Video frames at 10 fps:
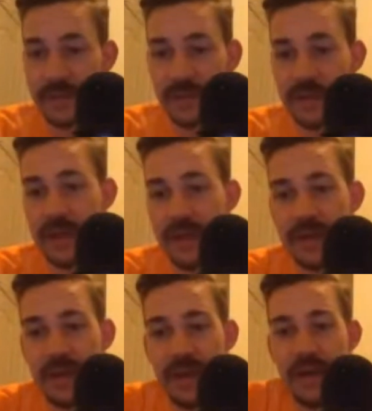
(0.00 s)
Okay,
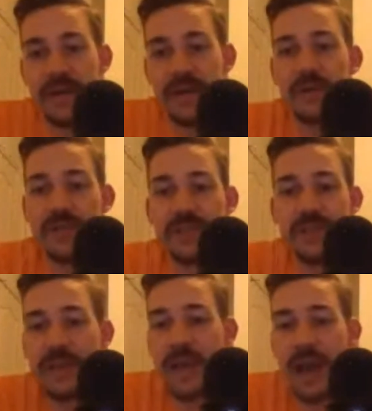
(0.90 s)
I
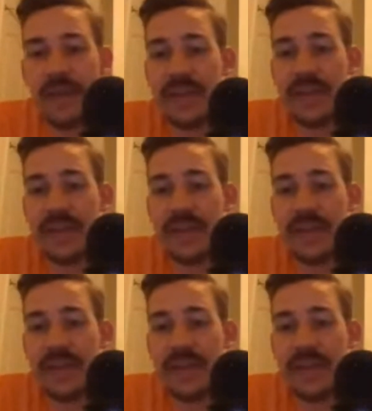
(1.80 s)
can't